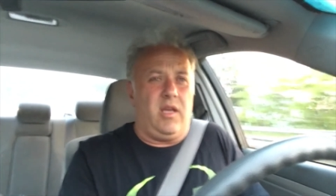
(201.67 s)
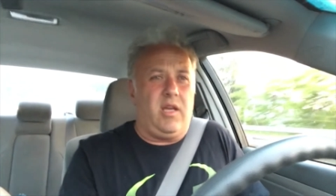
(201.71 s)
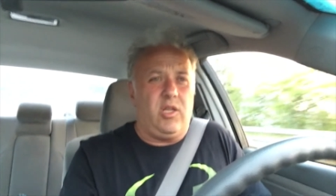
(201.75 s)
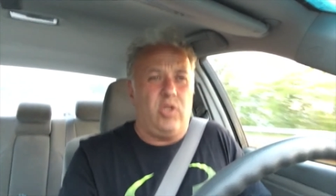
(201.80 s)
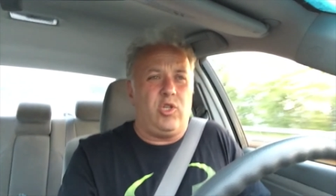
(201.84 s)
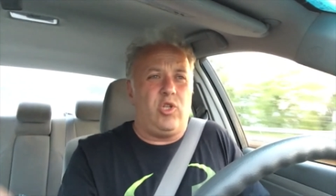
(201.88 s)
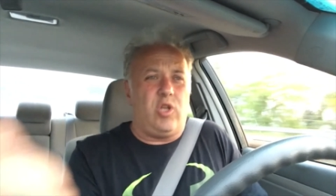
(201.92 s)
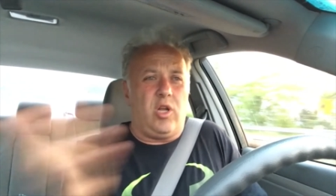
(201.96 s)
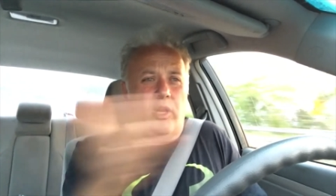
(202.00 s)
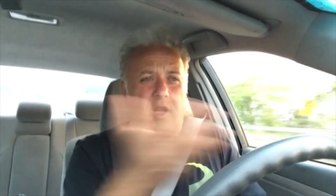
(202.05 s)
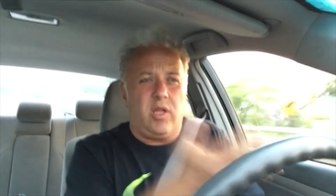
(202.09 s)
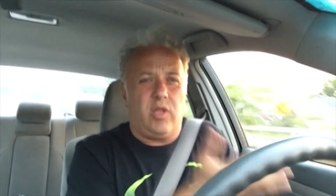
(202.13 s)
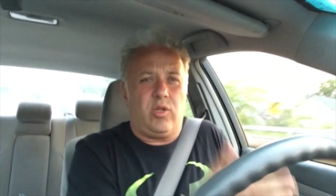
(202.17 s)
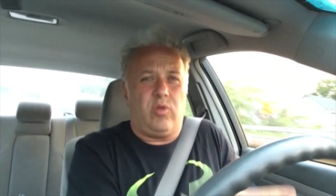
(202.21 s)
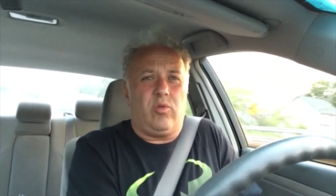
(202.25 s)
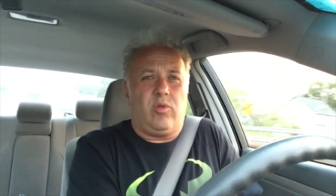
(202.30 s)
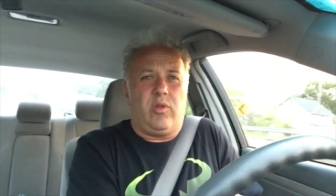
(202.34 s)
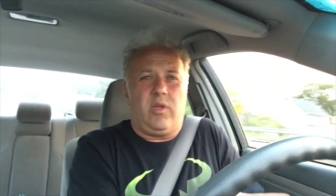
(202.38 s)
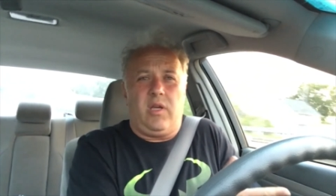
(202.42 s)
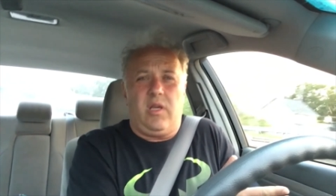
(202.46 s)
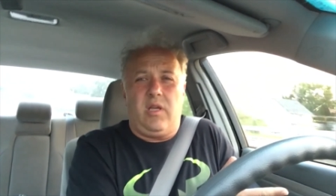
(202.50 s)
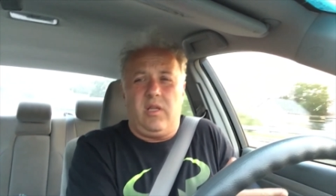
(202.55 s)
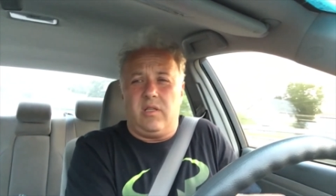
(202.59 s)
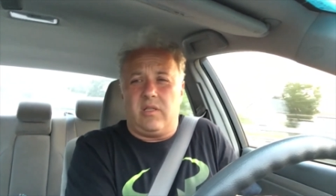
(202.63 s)
injury to
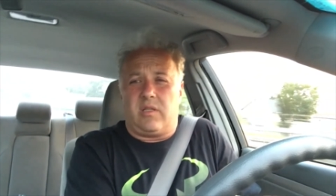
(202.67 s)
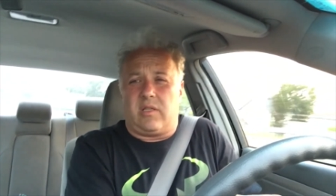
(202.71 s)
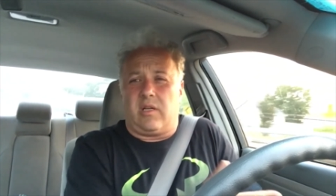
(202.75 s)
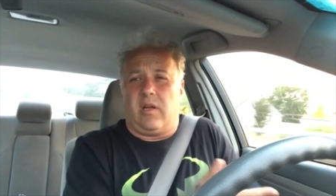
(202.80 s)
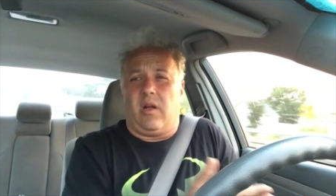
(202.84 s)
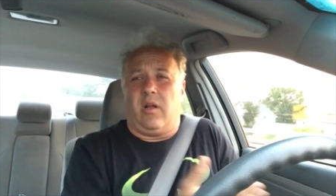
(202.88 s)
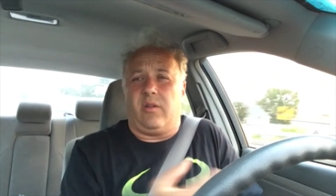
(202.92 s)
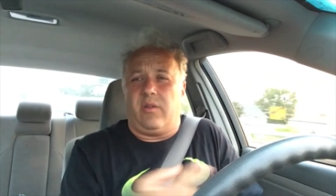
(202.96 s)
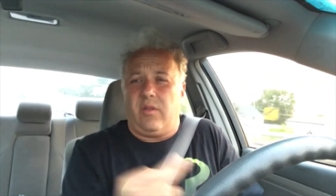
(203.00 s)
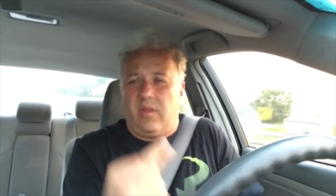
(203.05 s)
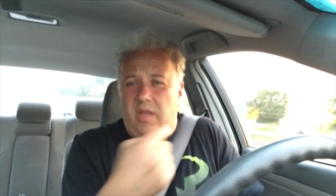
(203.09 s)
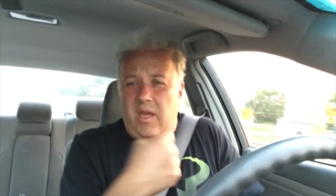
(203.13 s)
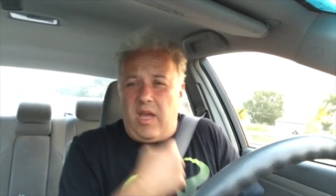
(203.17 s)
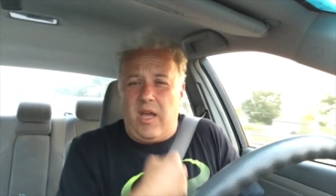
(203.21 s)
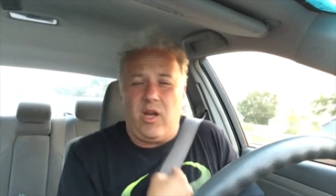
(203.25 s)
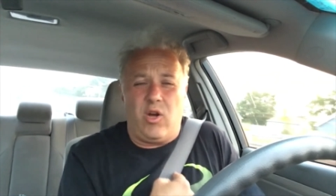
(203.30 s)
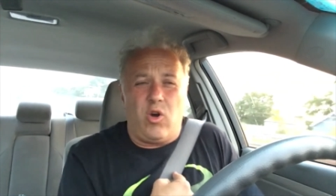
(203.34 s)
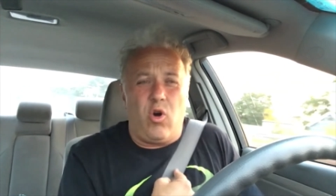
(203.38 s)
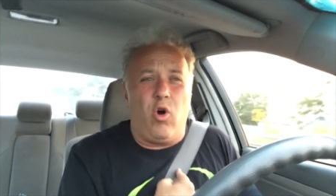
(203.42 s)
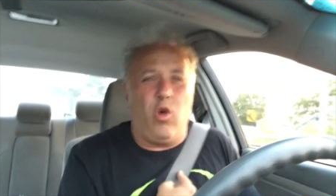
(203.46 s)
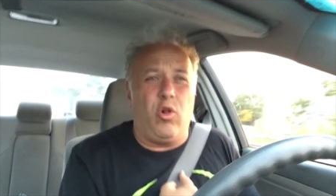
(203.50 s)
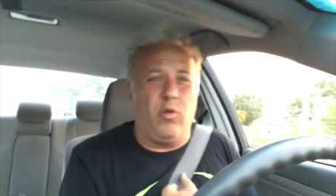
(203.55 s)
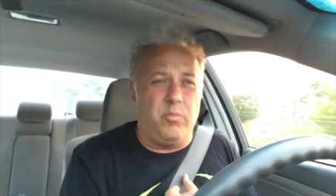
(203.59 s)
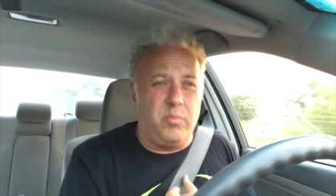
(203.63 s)
the insult they
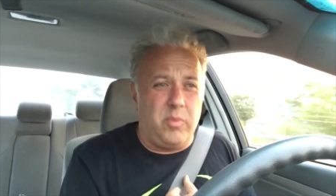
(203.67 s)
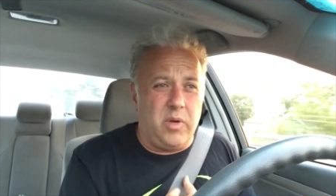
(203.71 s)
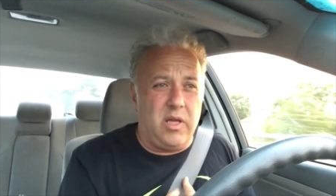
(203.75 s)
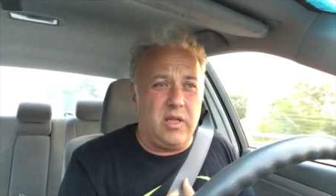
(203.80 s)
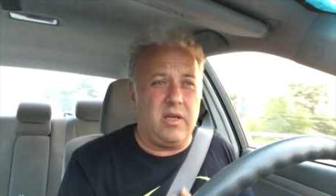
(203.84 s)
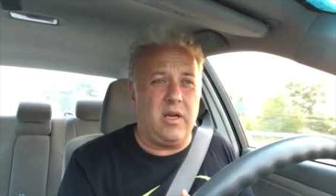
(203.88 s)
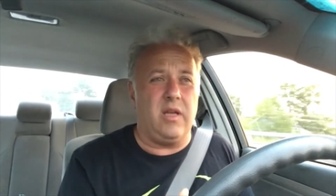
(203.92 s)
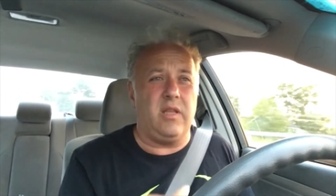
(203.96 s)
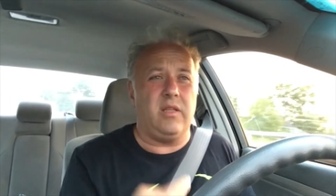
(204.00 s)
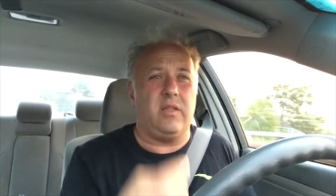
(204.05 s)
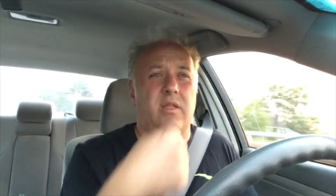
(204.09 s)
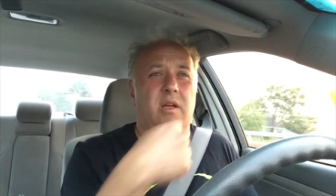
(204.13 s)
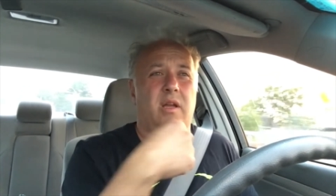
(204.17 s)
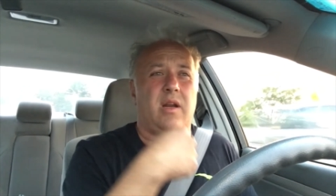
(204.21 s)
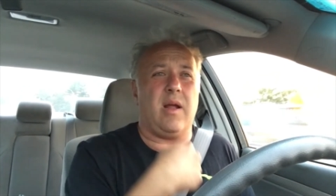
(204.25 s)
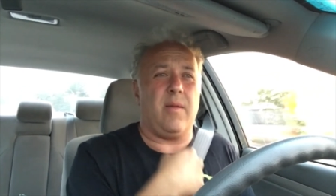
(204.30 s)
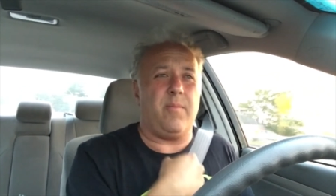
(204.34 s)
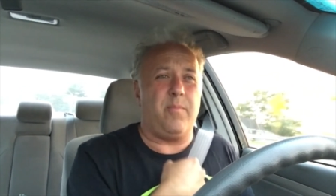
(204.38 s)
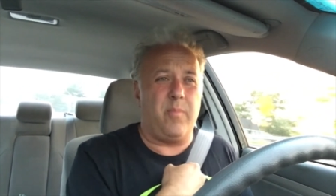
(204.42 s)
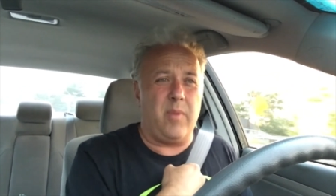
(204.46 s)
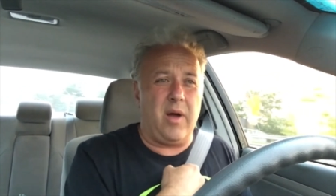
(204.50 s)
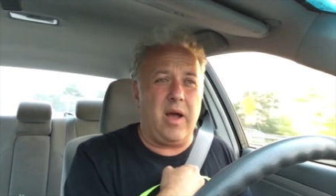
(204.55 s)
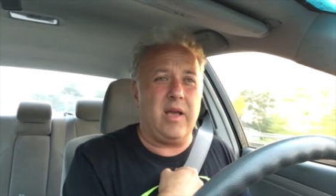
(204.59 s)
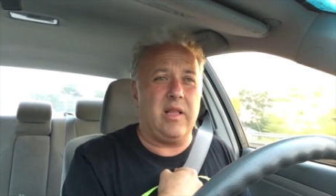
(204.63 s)
call me they
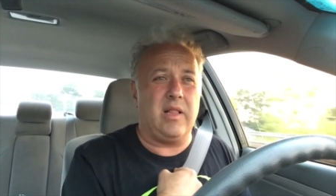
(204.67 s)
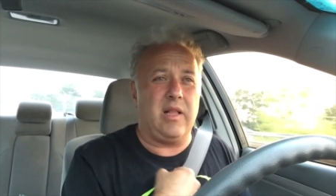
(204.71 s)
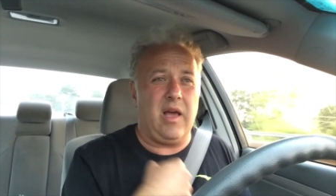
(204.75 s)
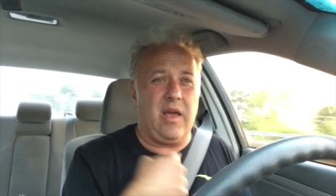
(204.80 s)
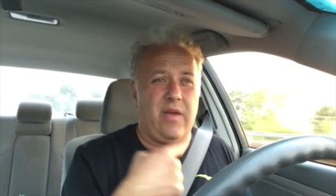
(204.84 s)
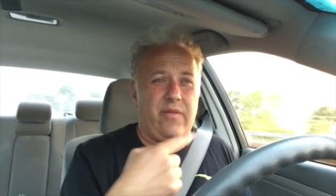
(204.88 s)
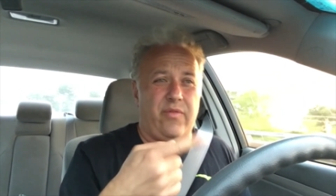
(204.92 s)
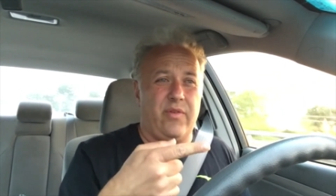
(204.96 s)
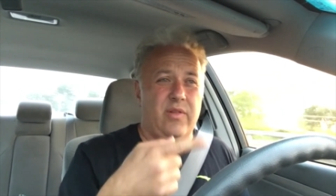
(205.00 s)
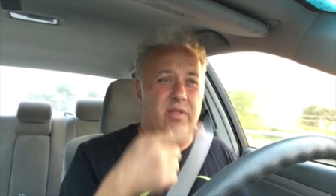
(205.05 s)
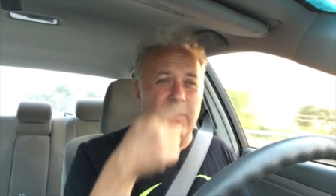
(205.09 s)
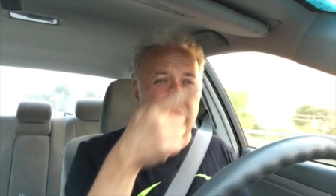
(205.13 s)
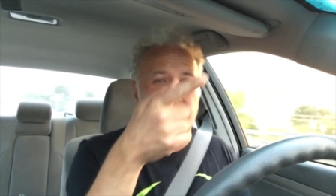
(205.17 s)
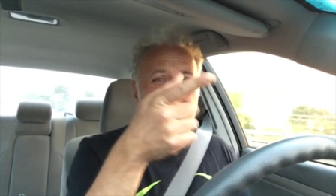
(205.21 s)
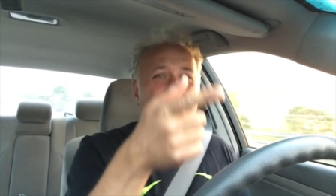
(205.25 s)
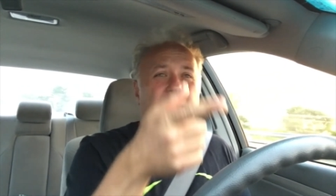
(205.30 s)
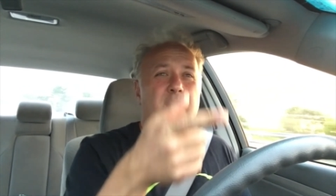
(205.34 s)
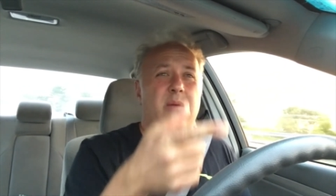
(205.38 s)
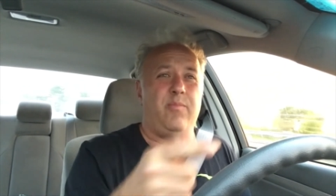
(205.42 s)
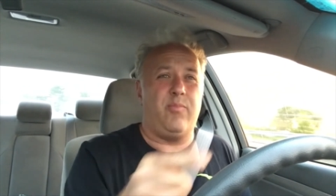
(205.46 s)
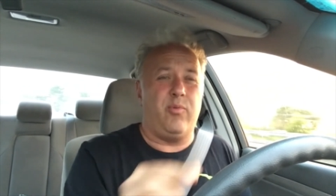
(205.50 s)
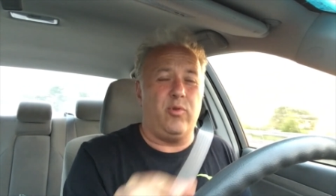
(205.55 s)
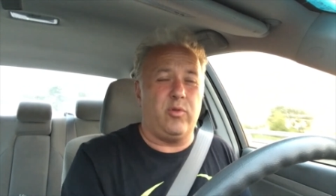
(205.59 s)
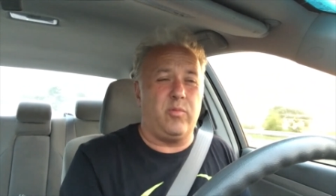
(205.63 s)
interrupt my life and then
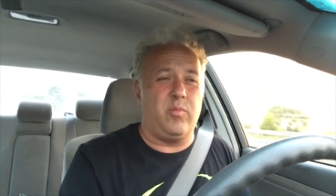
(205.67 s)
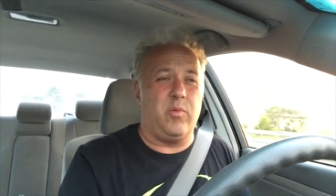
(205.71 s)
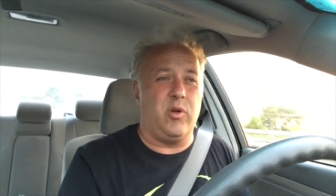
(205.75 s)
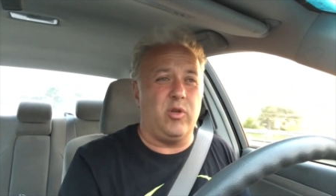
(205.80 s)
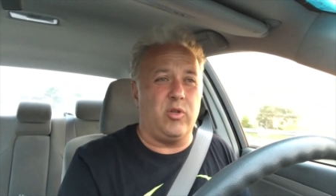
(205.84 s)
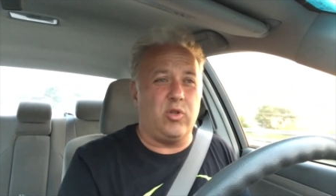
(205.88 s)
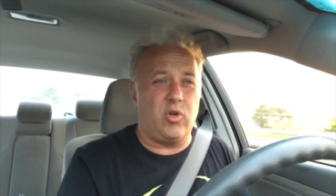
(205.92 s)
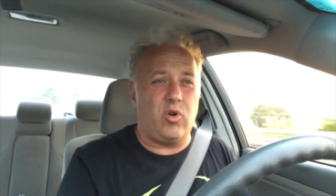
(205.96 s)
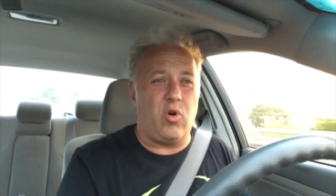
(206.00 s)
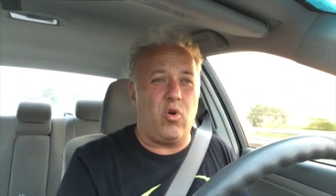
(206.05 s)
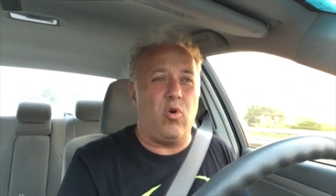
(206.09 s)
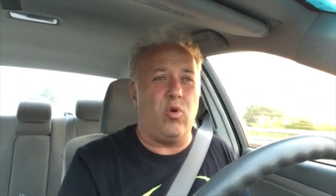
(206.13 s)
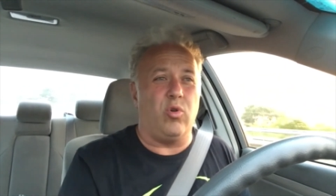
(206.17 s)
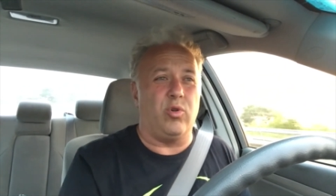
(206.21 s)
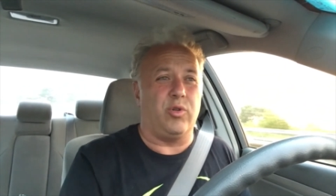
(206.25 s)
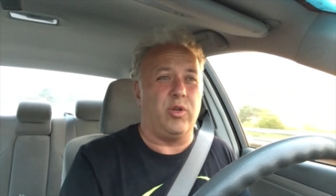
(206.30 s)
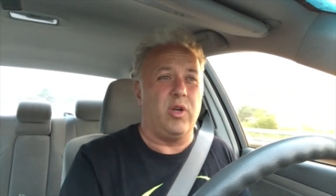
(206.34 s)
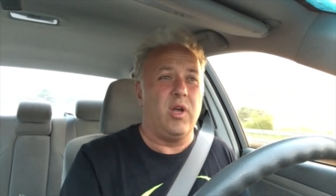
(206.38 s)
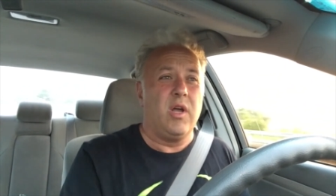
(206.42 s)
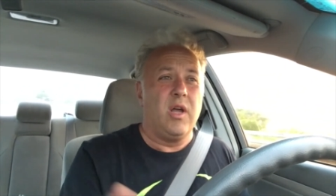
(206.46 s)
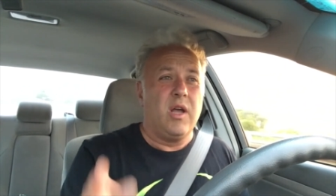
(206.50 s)
they put me on hold